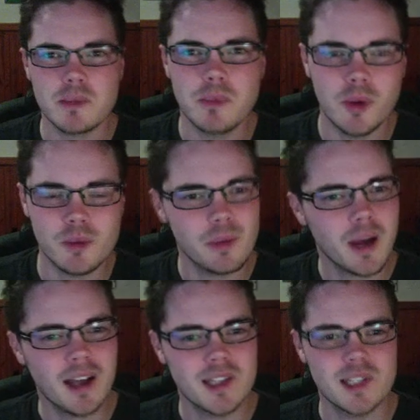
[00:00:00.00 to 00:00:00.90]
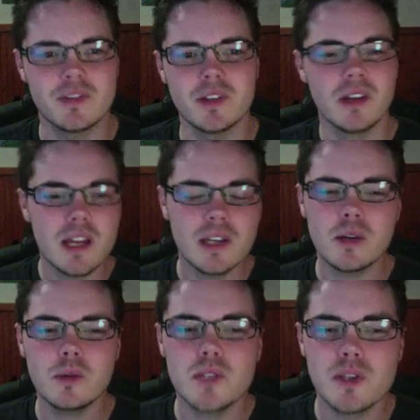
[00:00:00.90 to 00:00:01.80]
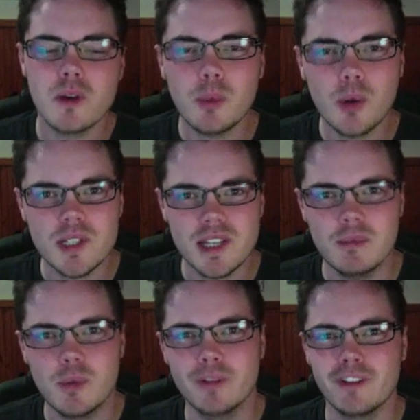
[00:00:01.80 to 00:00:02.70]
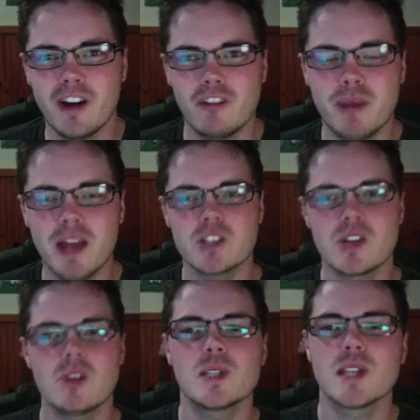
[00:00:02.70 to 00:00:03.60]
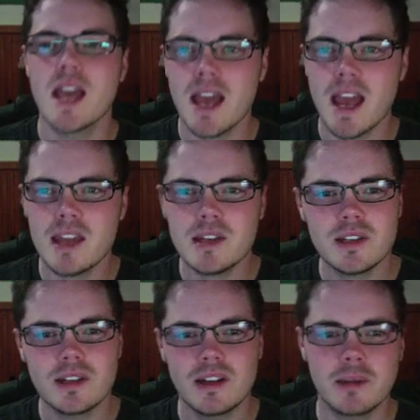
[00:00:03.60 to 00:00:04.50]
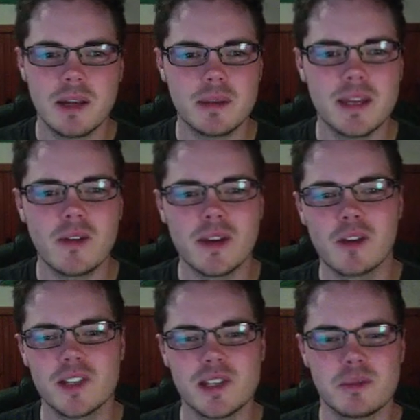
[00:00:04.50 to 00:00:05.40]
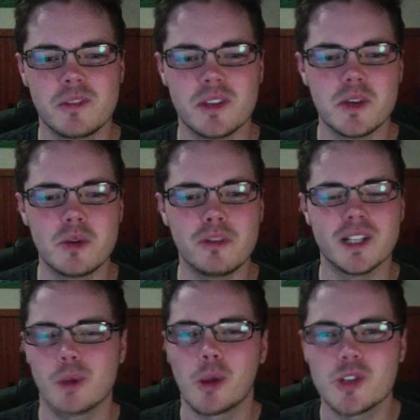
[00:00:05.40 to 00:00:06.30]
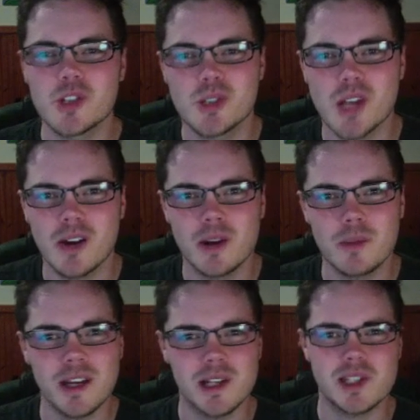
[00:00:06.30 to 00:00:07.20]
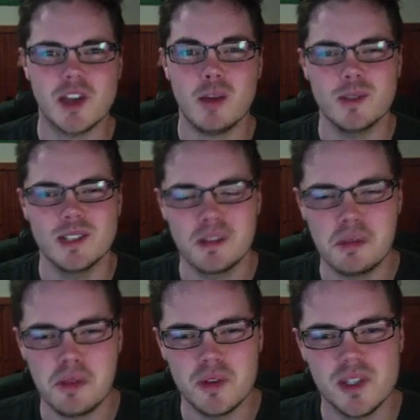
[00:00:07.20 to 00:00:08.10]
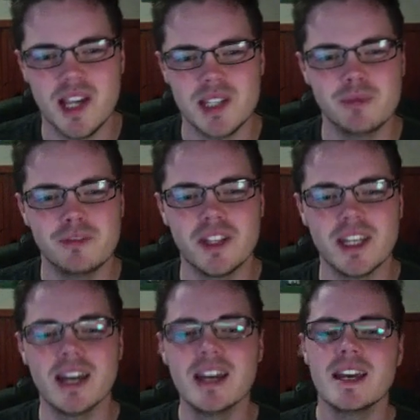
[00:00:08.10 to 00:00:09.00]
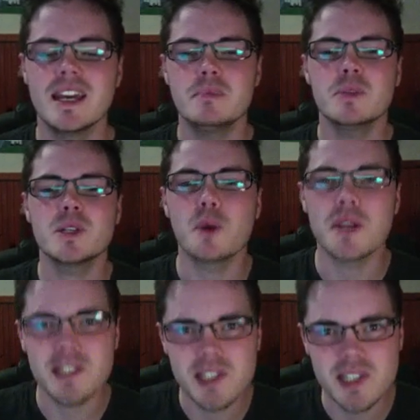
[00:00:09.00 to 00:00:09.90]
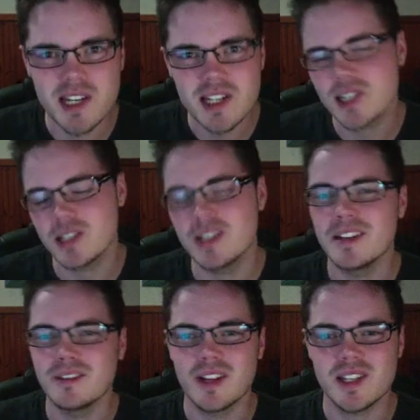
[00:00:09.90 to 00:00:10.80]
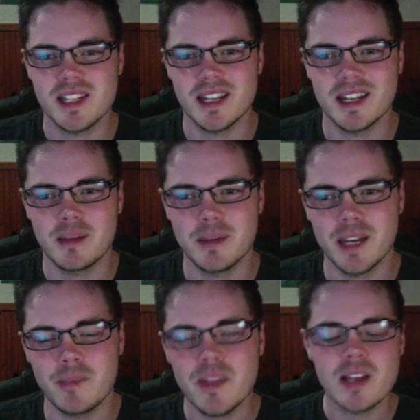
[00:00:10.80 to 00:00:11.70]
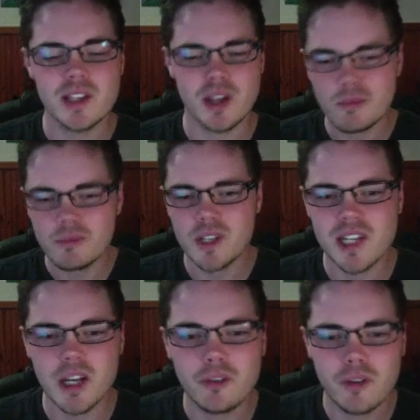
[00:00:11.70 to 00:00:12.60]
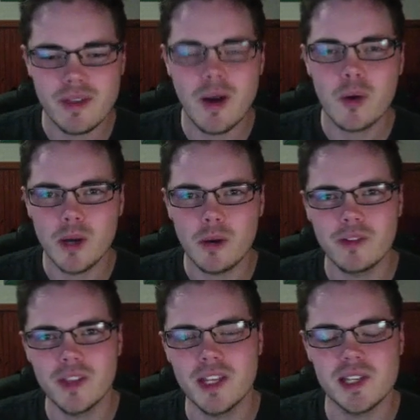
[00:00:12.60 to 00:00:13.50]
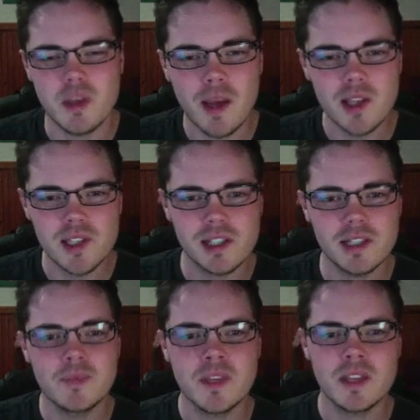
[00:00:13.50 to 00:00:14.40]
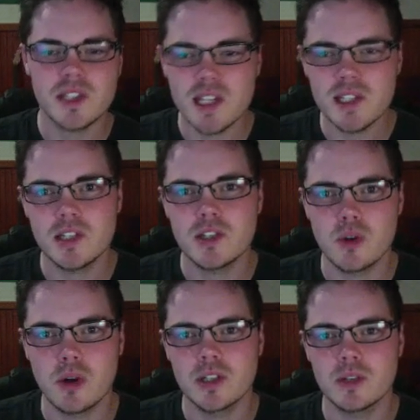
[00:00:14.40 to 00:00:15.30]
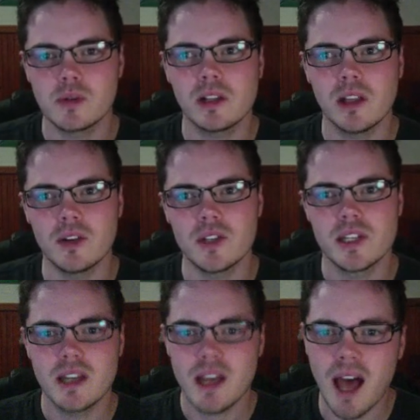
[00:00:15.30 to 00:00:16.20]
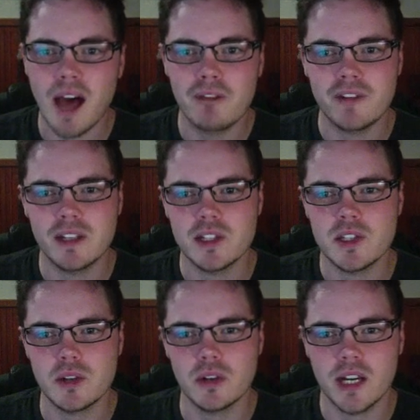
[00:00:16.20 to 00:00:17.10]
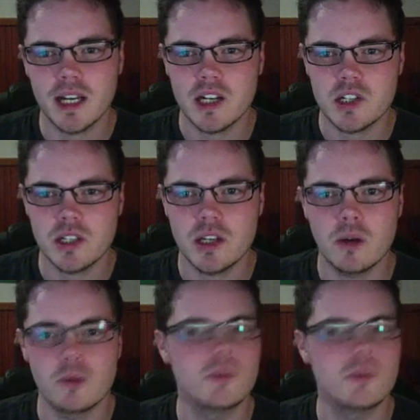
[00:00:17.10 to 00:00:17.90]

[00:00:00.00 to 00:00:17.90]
important parts of the new 0.10.5 patch notes, and I'm going to be going over some of the new events while just sharing my excitement and enthusiasm for the in-between season events that are coming up. So to start off with, I'll go over these. So basically the season is drawing to a close fairly soon. I can actually go